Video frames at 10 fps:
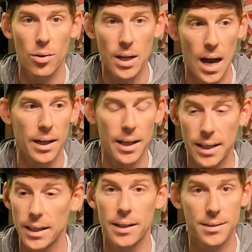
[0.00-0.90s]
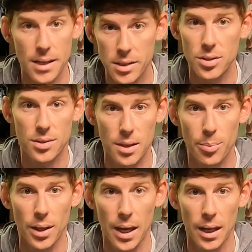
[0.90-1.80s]
kind of like a contingency
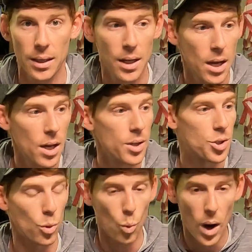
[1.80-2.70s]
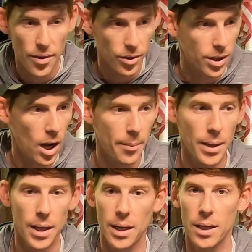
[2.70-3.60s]
plan should weather come
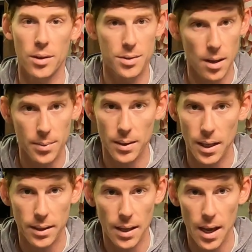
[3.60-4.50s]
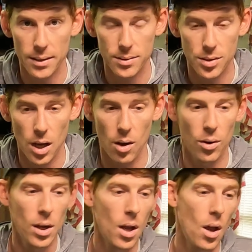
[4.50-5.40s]
in or something like that. So